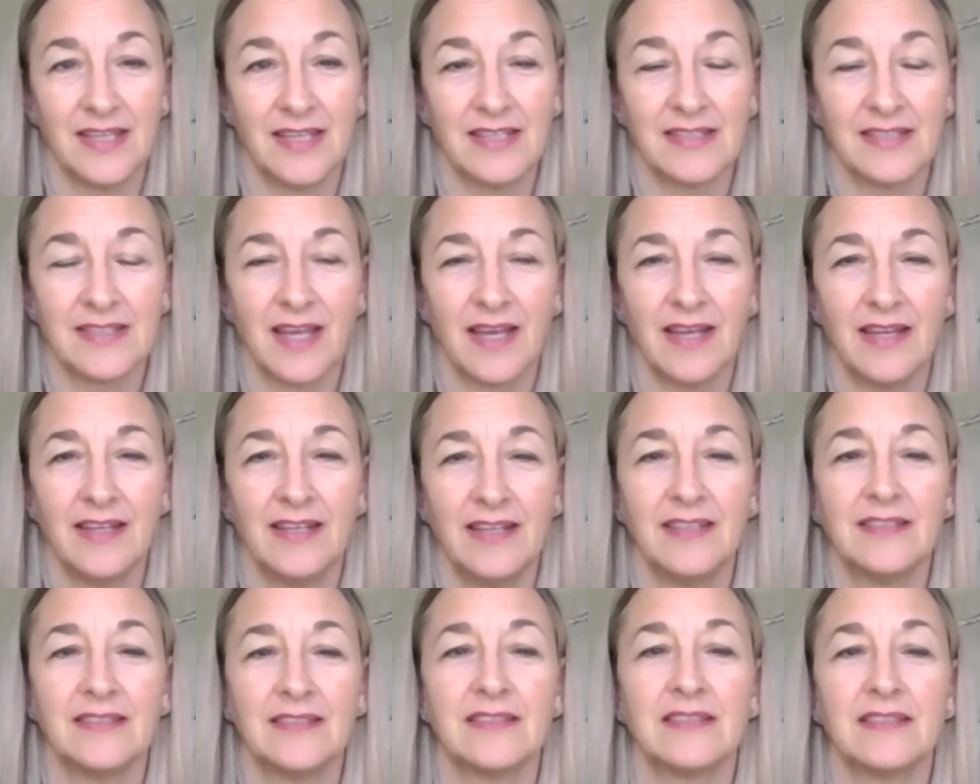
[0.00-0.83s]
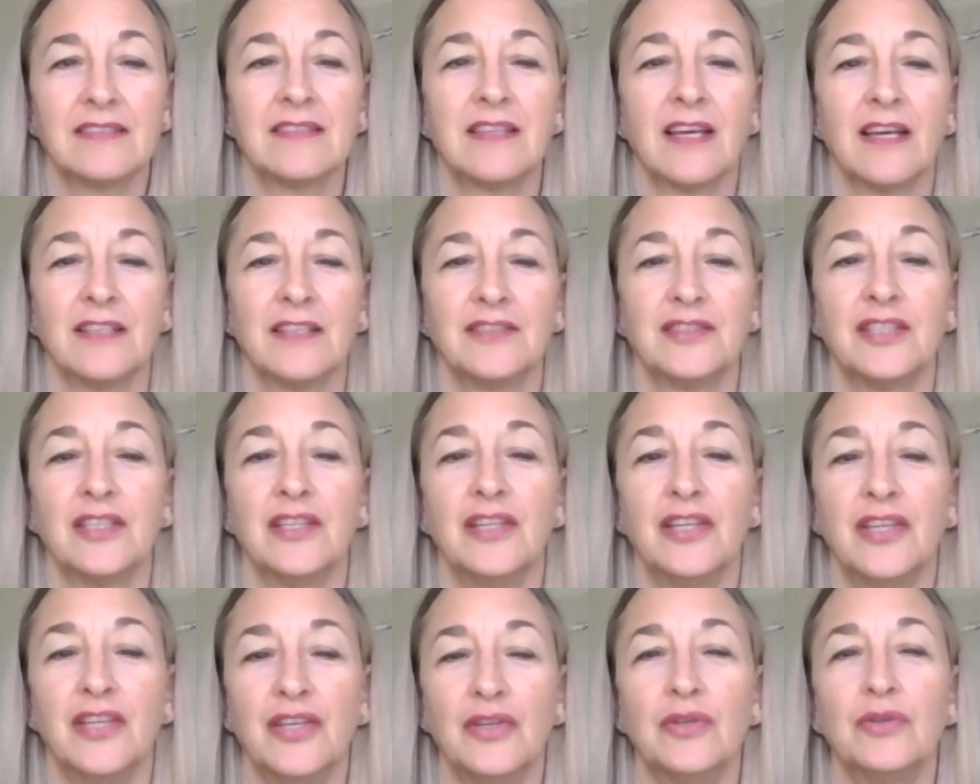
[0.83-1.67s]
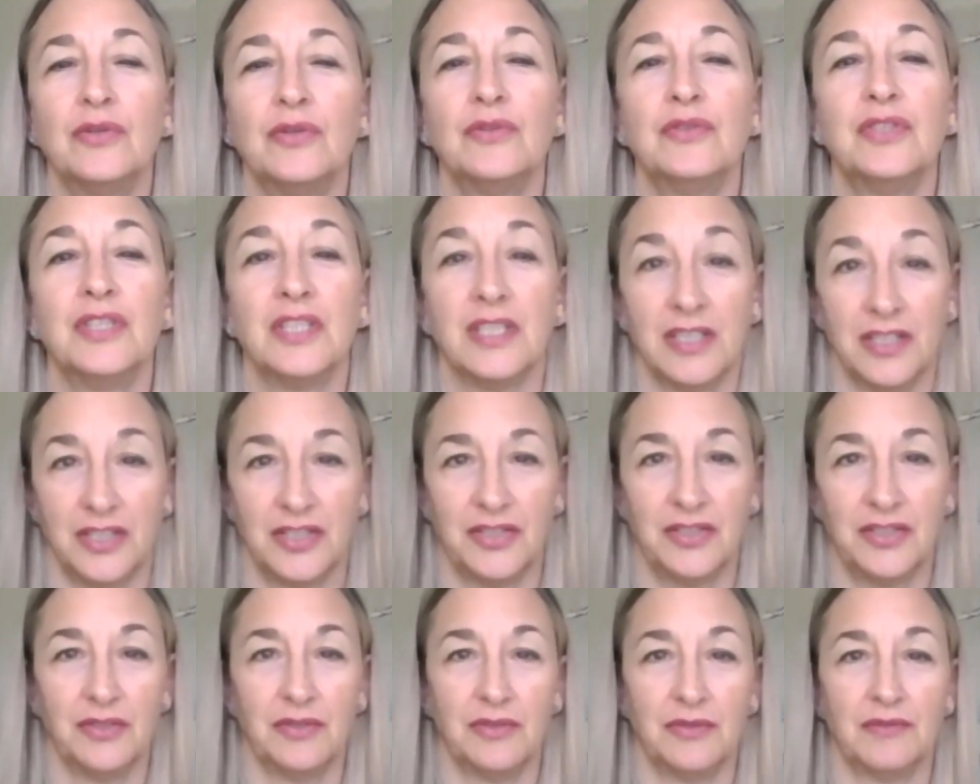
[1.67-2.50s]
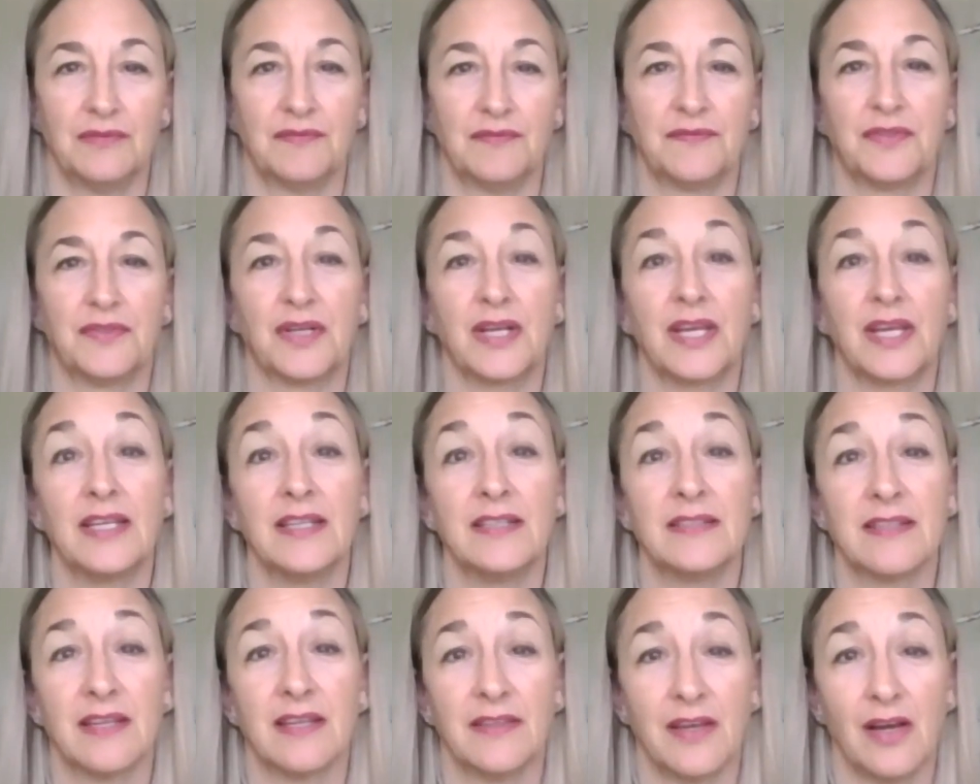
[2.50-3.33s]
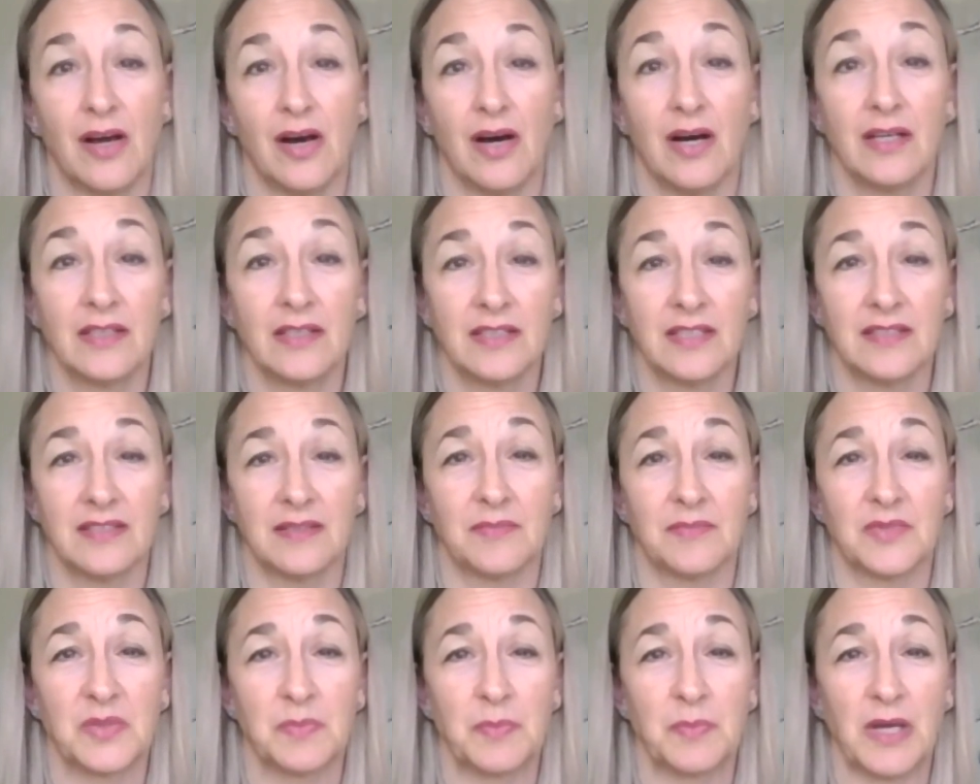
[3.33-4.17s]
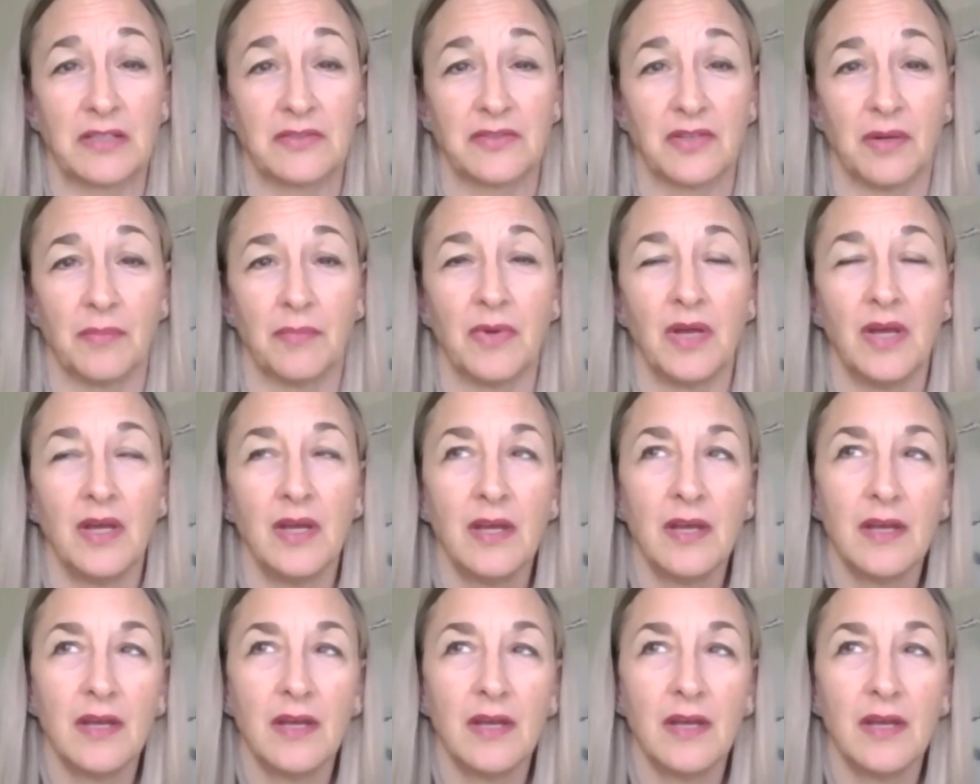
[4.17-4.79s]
Anxiety is such a huge issue for kids on the autism spectrum,